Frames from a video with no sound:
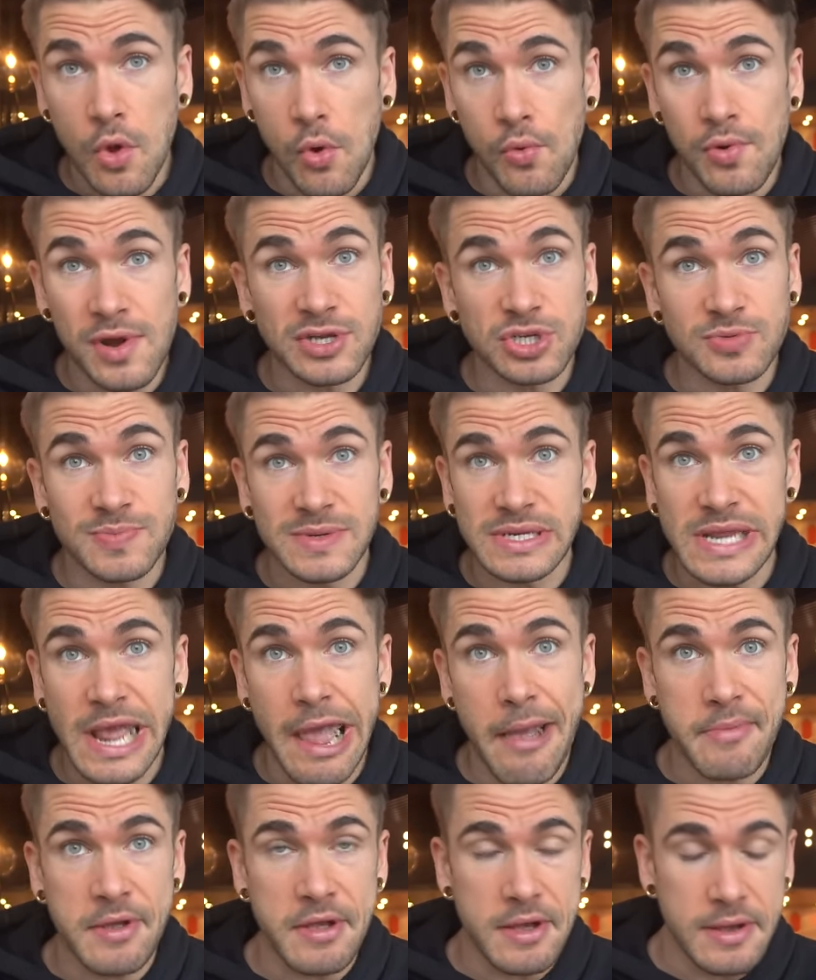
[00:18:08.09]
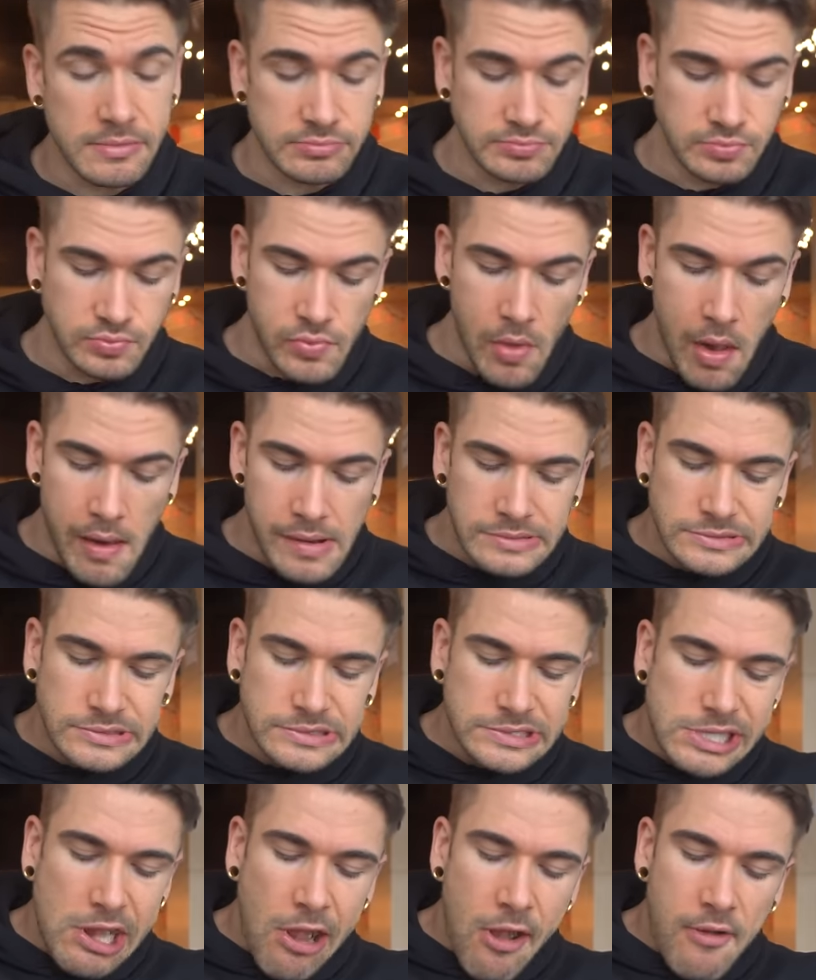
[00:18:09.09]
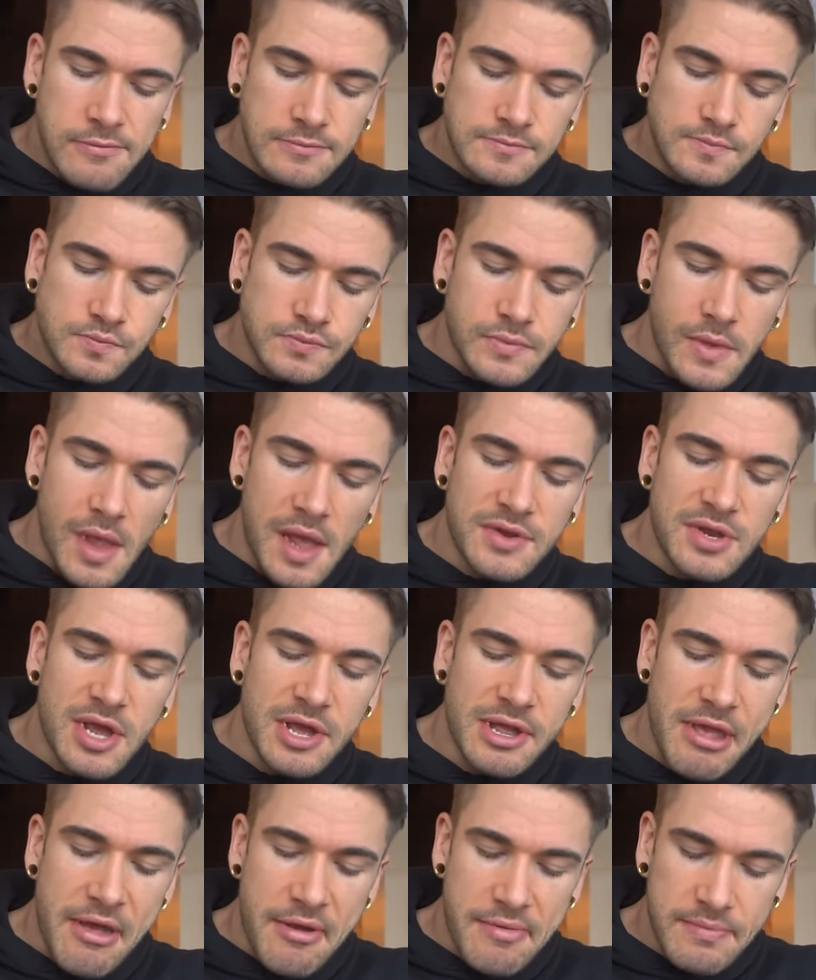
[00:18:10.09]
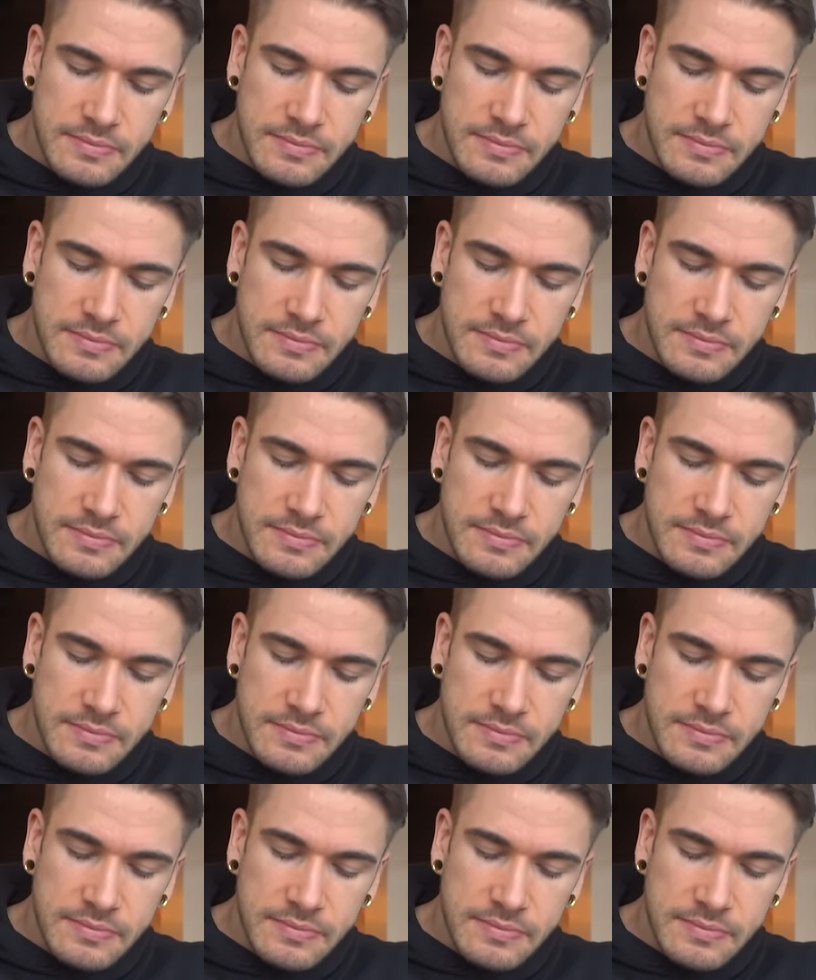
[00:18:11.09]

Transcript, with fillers: Rich, but damn good. I tell ya.